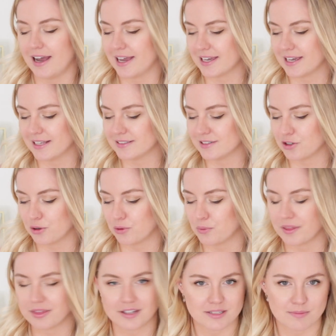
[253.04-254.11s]
I can go
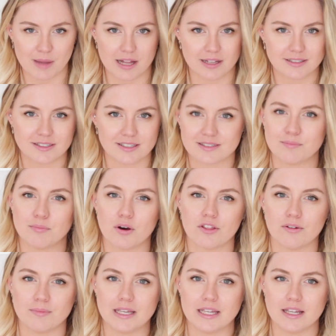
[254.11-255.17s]
with the smell. It doesn't
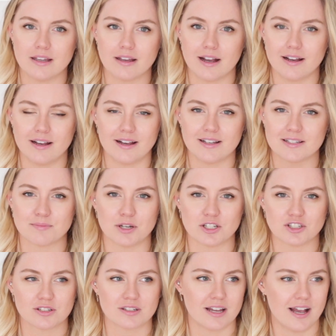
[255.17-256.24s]
bother me as
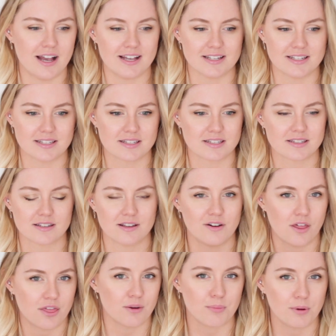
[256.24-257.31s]
much as
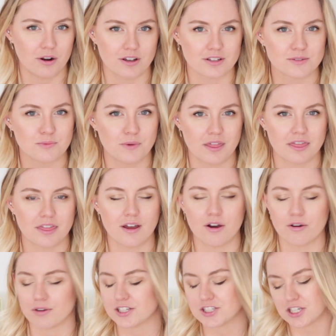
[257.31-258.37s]
other products with
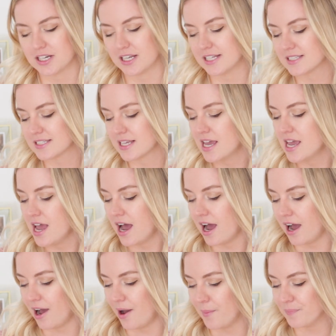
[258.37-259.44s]
orange in it
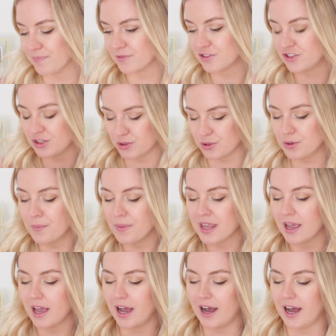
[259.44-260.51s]
do.
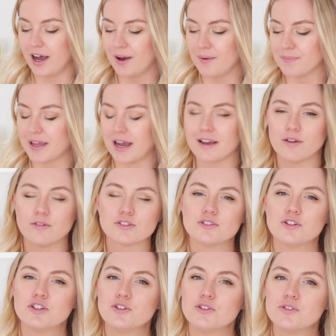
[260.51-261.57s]
I
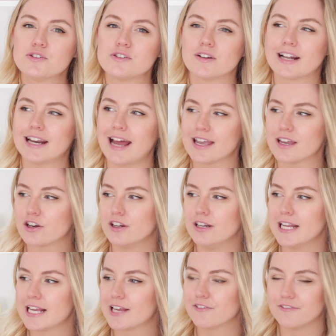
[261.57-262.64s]
also use the
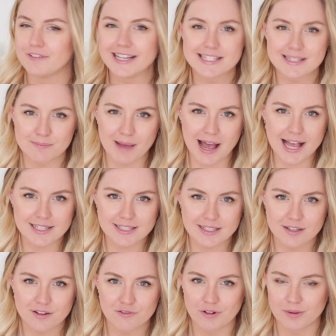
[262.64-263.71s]
Glycolic face mask
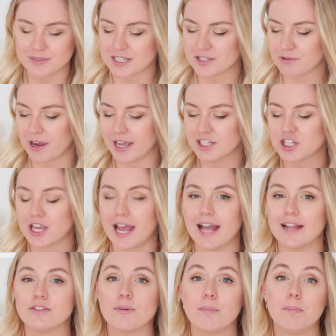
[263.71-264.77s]
from this range
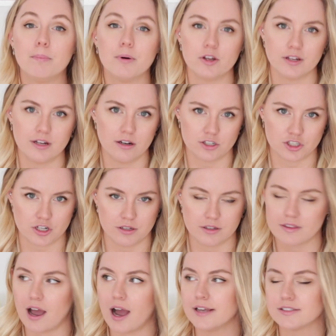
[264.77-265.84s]
and the body
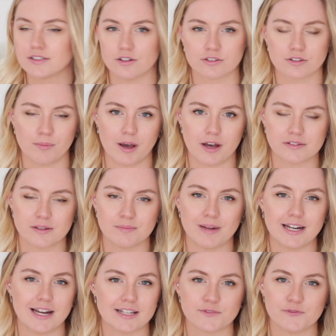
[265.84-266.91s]
lotion that I talked about in
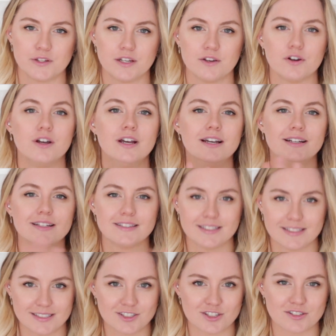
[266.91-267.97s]
my last video.
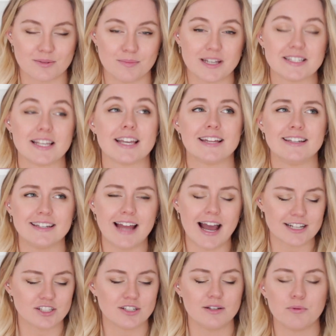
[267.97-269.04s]
This is just amazing, and it
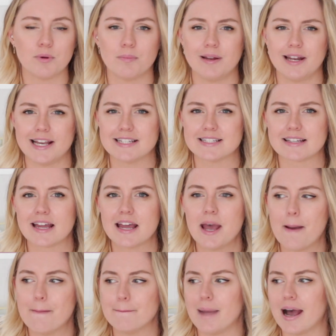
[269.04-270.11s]
actually replaced
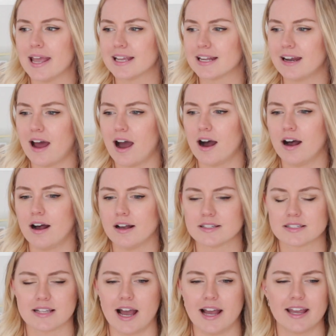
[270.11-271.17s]
my
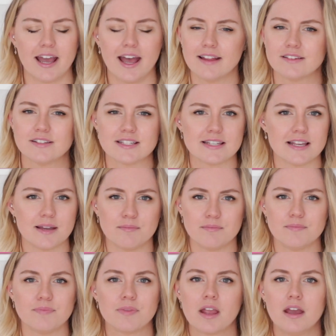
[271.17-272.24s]
Clarins. I had the
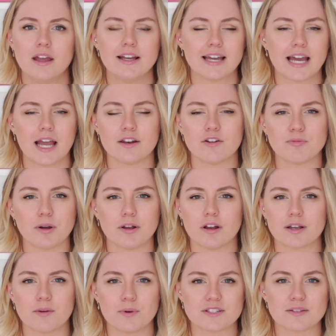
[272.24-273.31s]
same kind of
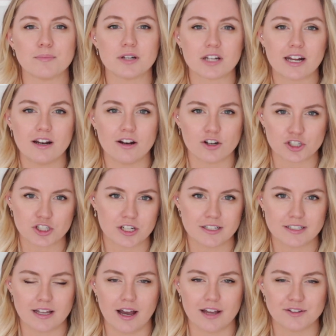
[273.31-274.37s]
product. It was a body
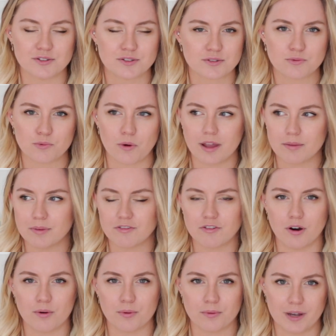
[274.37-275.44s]
lotion that I used right
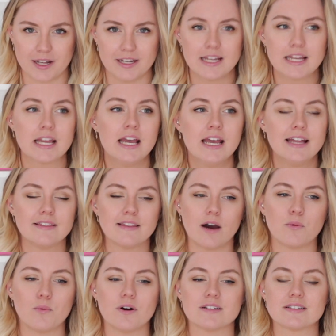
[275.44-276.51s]
before our wedding
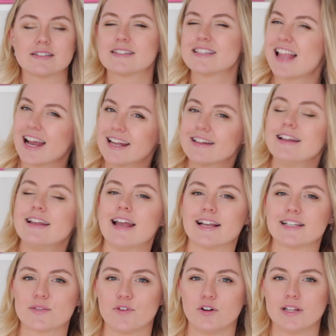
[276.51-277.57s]
that was slightly
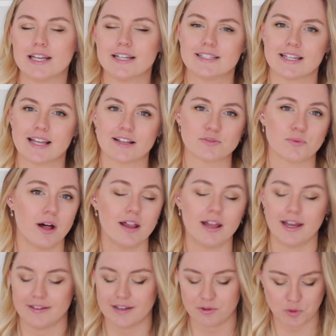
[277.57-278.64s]
exfoliating as well,
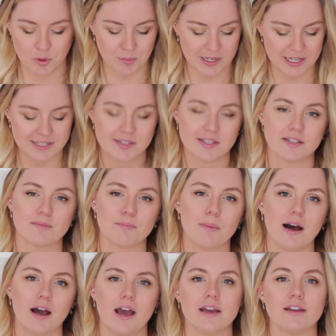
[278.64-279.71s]
and I replaced it
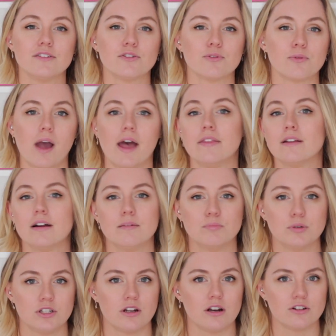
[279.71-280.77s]
by the Ren
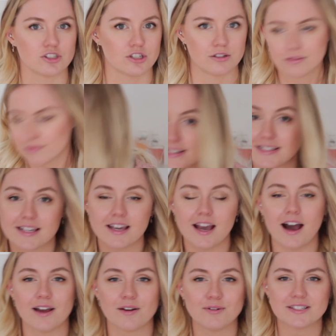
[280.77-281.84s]
body lotion. See,
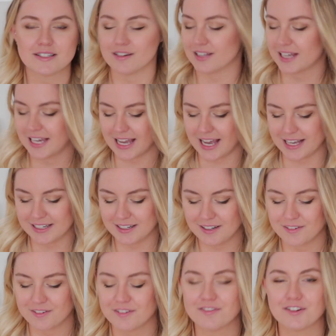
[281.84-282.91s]
I was talking, I
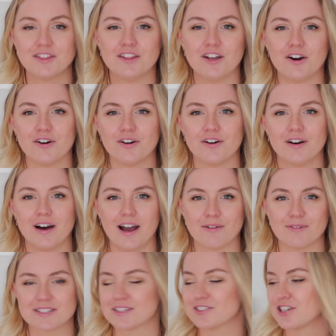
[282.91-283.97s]
didn't even know, I
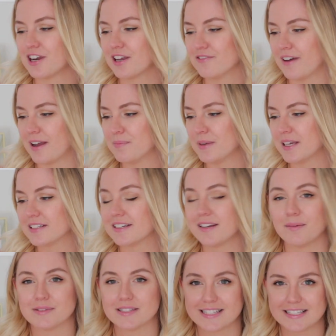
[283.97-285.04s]
wasn't sure if I picked it
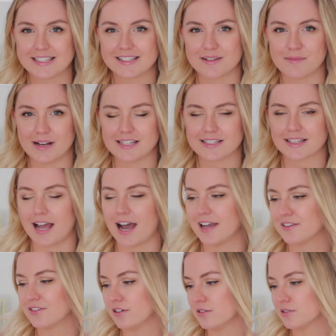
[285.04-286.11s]
up. This is the mask
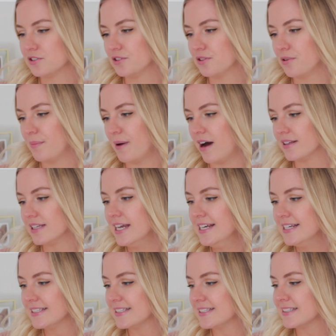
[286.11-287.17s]
that I talked to you about.
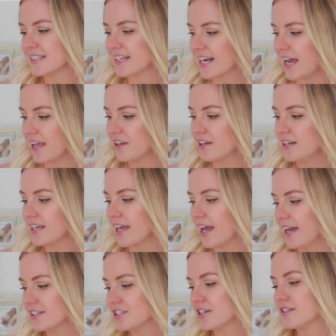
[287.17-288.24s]
This is a Glycolic
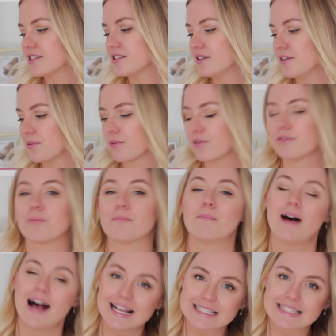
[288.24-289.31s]
Hydrogen's Neuro
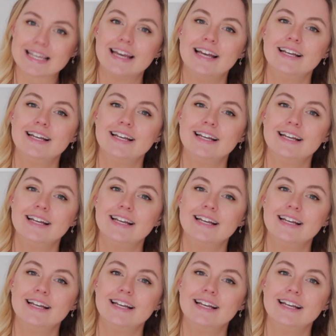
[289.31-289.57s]
Mask.